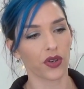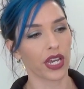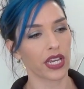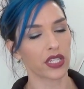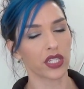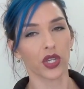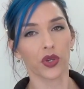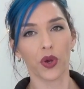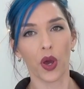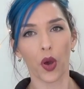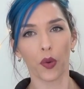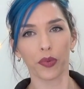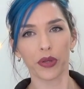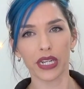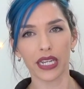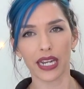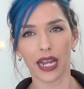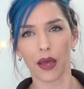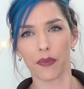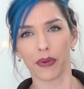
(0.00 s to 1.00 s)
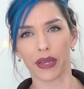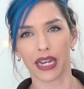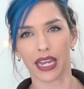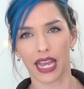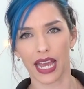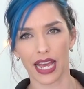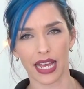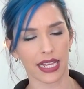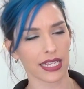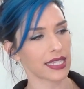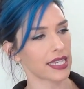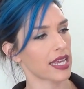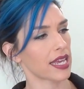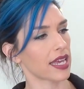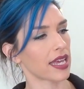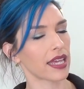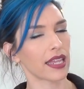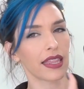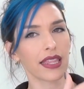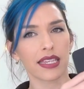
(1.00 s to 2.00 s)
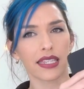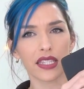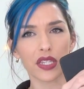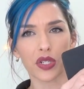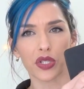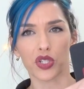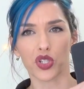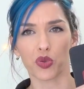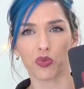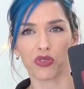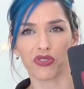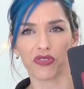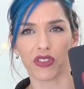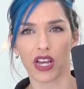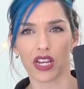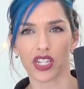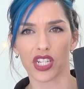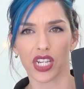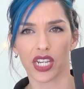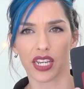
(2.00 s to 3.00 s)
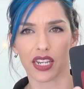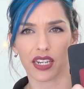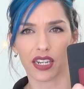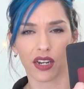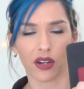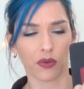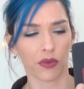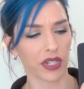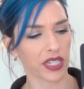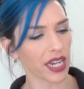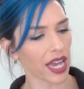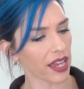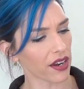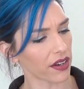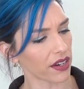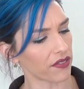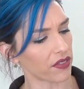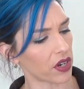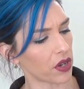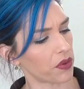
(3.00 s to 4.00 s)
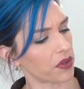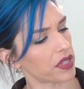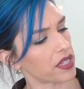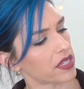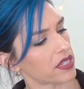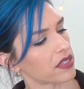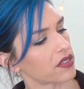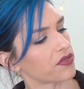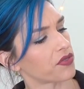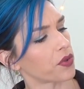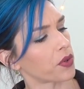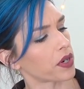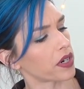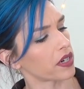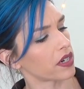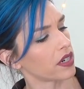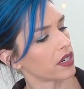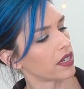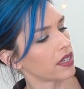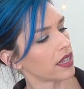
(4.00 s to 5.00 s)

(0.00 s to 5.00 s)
Okay, so you open it up and it has this little Dumaflachi in here, which I don't even know what this is for.